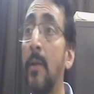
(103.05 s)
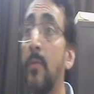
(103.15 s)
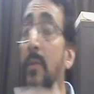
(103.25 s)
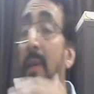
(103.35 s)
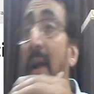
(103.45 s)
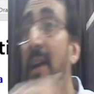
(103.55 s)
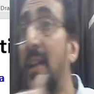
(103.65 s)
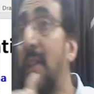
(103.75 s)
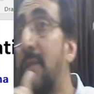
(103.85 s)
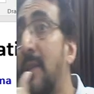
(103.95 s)
So that
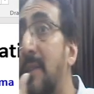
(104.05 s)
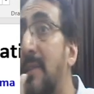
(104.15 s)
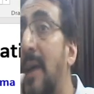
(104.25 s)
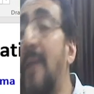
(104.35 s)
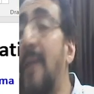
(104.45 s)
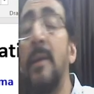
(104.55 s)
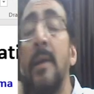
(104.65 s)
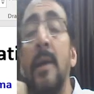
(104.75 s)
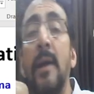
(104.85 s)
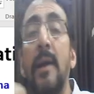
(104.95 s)
itself suggests that
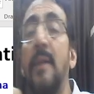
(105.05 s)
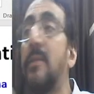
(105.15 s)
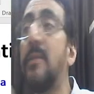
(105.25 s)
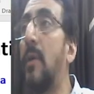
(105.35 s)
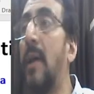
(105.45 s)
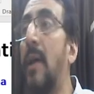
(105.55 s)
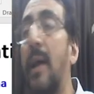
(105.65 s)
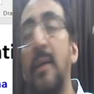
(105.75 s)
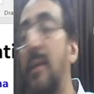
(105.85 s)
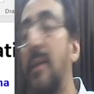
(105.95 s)
it is called
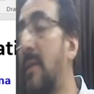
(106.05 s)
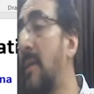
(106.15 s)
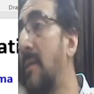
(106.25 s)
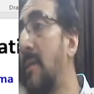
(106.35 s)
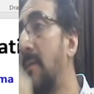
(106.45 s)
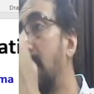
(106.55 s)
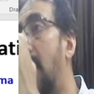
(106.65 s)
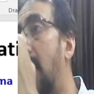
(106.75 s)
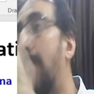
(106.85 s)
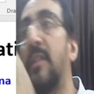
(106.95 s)
it is a
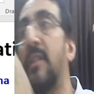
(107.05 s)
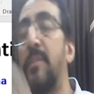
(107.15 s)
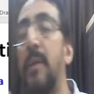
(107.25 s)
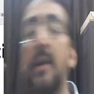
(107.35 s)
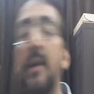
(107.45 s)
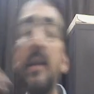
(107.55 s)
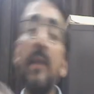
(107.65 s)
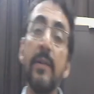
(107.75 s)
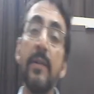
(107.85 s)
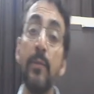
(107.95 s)
upper respiratory tract
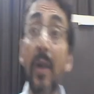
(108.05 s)
infection.